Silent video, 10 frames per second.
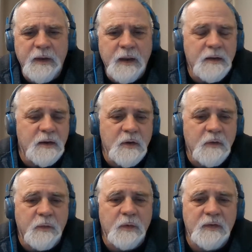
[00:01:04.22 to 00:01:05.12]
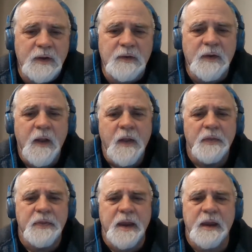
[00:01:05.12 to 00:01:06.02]
in the universities,
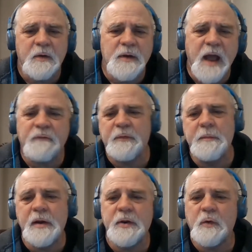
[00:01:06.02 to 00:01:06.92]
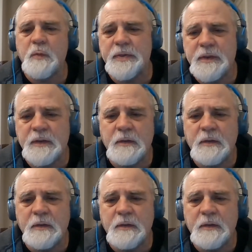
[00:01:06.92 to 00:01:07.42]
they are not familiar with